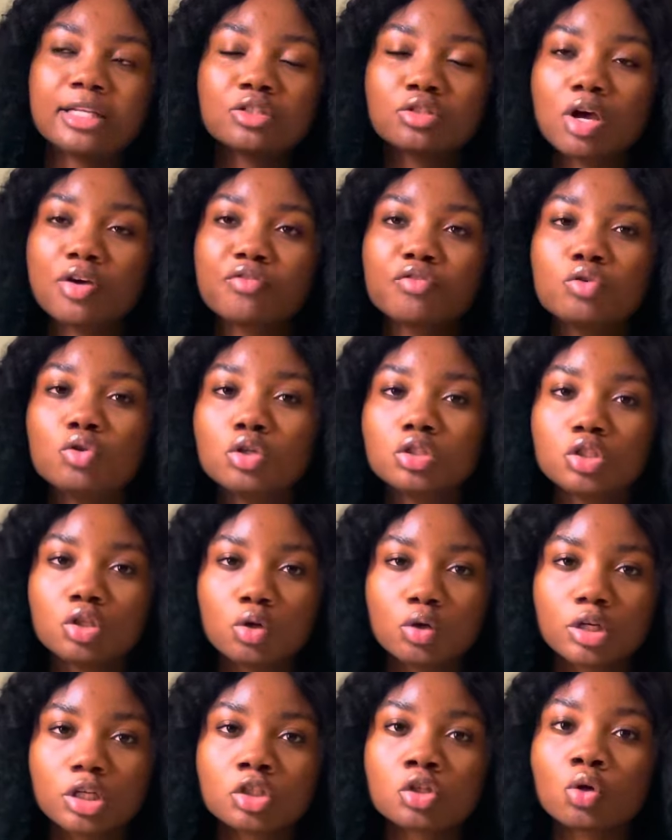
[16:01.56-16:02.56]
did not even know the
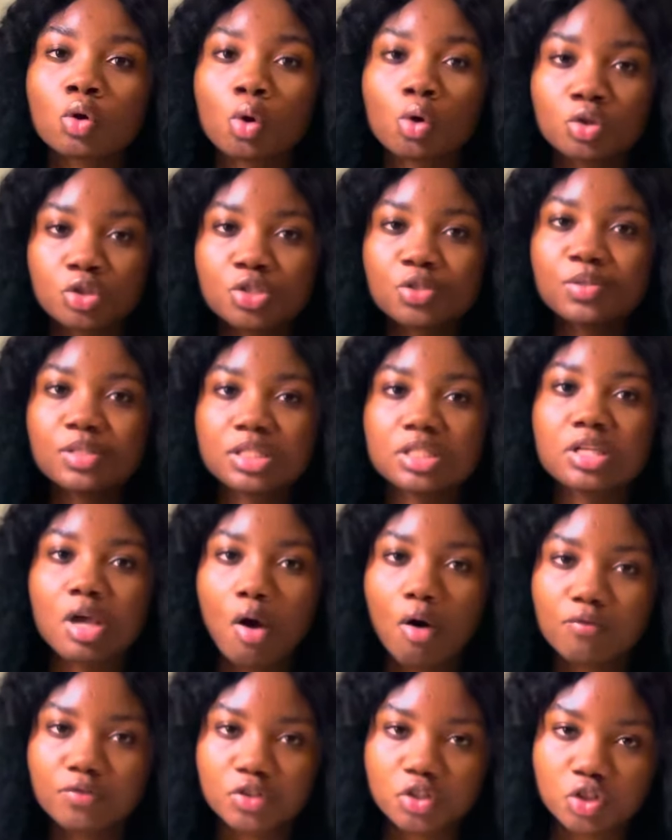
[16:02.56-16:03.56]
location until the day
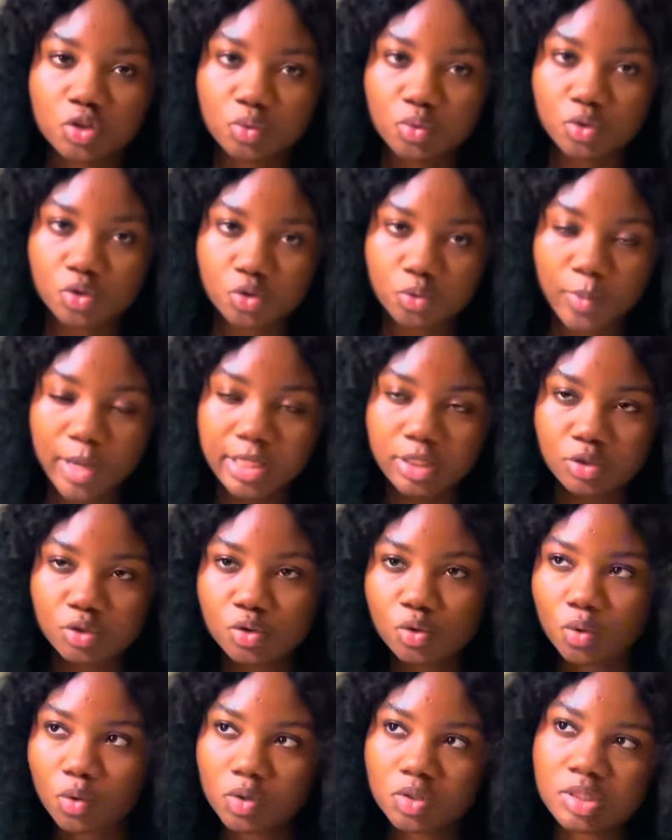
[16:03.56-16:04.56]
of the shoot when he
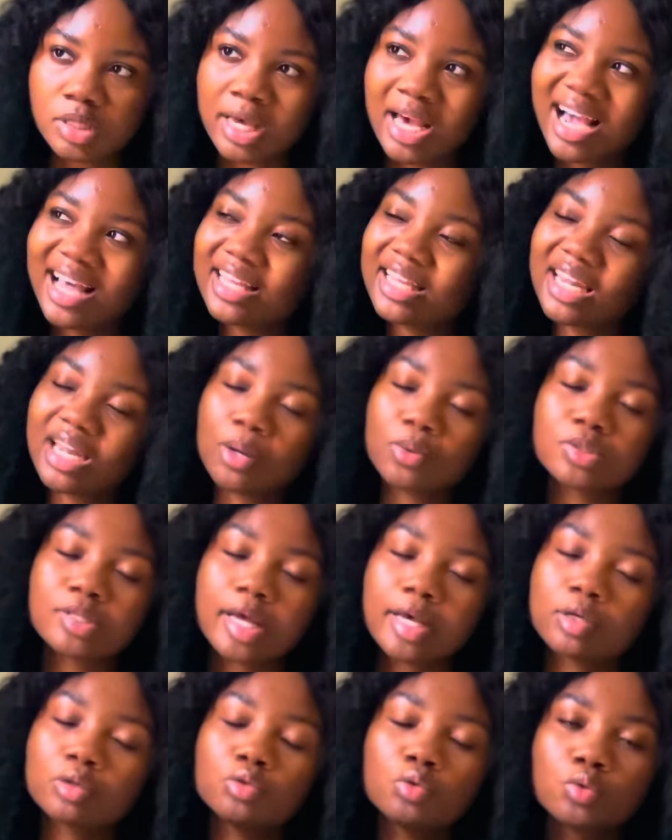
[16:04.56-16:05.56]
took us in. And then I was
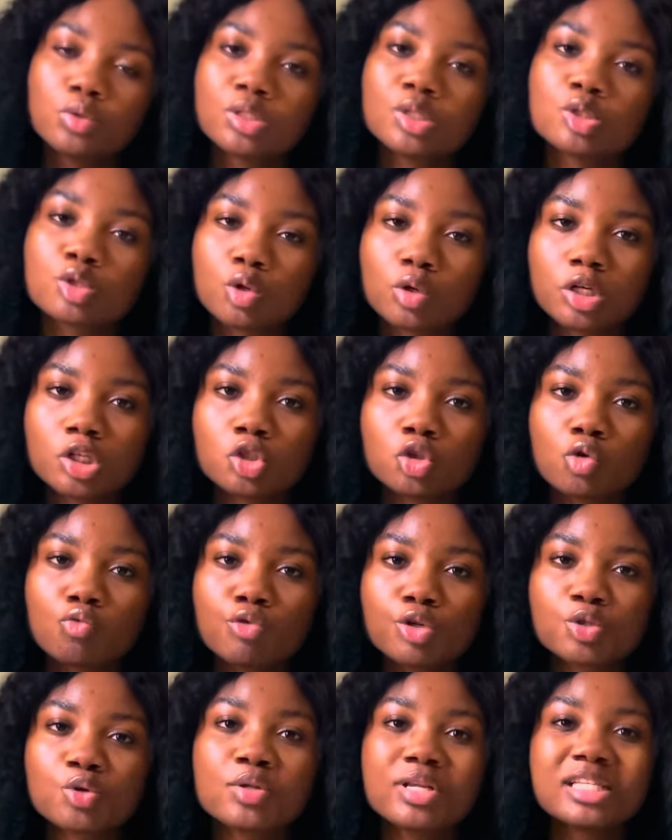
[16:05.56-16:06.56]
like, no, this location
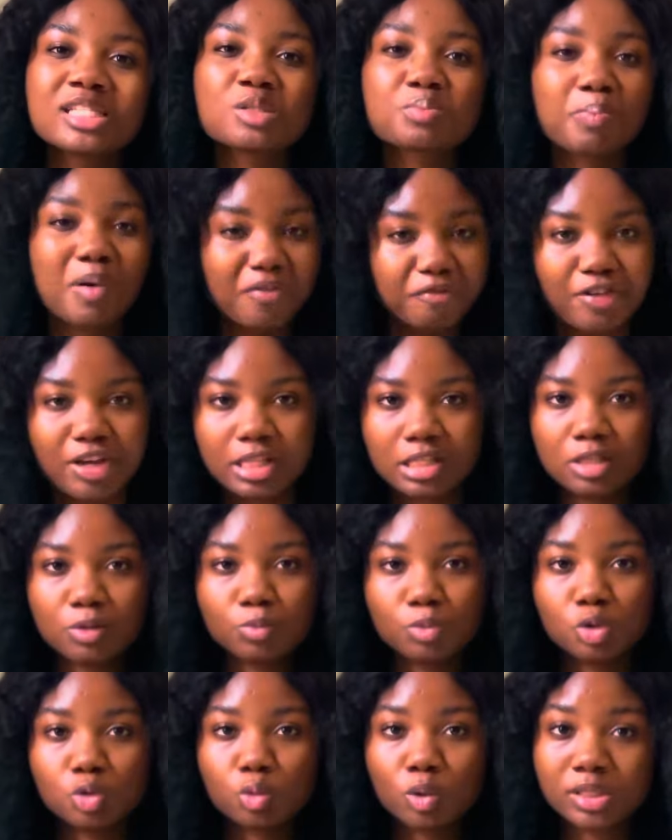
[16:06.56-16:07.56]
resonates perfectly
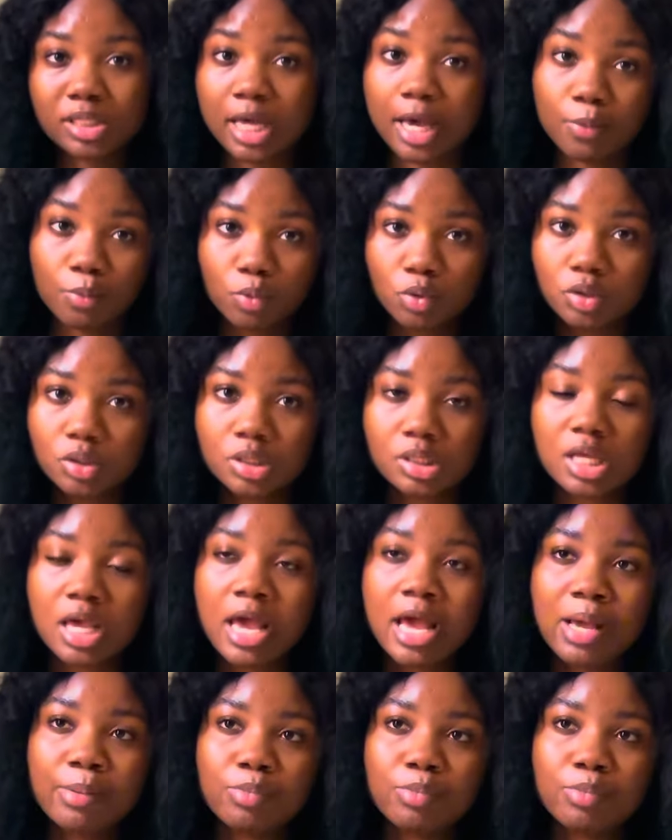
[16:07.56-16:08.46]
with what I want.